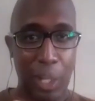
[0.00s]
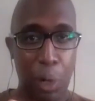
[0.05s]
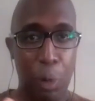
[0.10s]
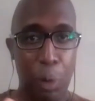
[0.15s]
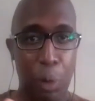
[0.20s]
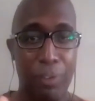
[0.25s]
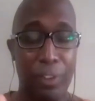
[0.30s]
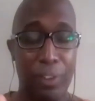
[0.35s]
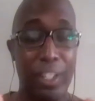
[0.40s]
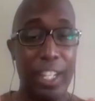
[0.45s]

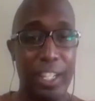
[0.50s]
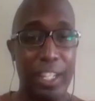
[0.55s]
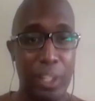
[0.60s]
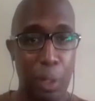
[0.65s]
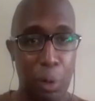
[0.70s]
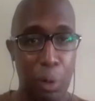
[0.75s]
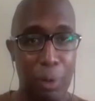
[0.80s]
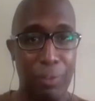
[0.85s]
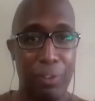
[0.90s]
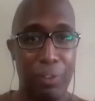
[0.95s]
over and
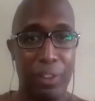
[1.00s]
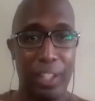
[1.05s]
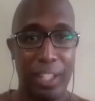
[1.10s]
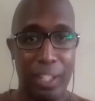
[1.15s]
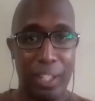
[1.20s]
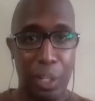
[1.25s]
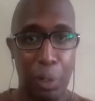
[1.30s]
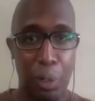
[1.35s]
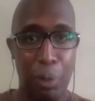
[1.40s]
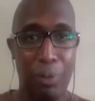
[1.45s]
over
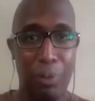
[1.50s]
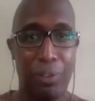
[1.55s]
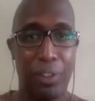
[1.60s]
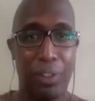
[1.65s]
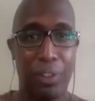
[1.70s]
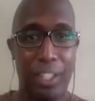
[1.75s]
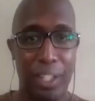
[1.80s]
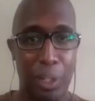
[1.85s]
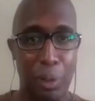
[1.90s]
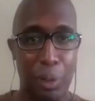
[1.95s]
and over
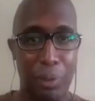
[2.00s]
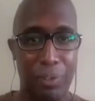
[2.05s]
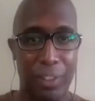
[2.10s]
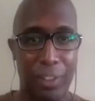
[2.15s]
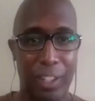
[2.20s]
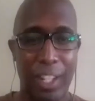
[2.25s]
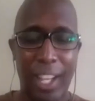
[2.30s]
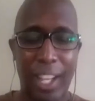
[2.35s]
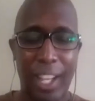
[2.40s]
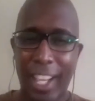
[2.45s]
and
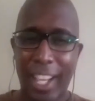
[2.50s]
over